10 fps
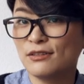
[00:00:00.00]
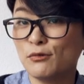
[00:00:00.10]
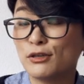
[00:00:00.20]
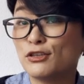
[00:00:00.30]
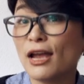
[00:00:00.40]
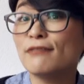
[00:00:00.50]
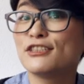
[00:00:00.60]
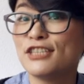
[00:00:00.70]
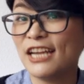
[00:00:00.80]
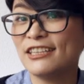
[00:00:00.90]
what you have to
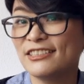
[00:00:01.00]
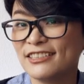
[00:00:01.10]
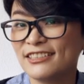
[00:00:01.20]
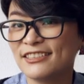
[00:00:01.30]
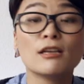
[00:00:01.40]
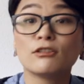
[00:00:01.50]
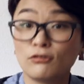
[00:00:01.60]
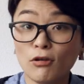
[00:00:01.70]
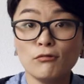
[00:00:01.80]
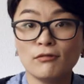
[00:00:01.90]
change.
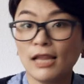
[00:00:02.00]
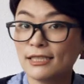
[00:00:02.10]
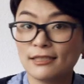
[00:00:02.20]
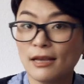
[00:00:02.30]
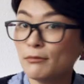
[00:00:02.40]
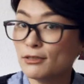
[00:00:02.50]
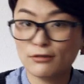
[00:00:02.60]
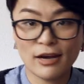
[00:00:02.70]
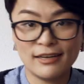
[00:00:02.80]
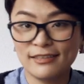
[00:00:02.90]
So let's
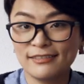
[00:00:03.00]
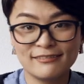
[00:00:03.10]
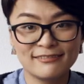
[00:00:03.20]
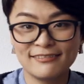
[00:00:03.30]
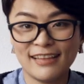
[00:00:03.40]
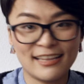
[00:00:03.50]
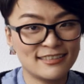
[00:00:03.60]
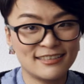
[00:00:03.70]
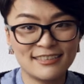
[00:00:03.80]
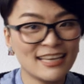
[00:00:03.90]
demonstrate it. Let's
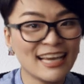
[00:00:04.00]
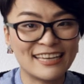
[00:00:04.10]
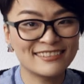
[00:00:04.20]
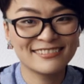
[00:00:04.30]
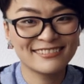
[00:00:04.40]
sing it.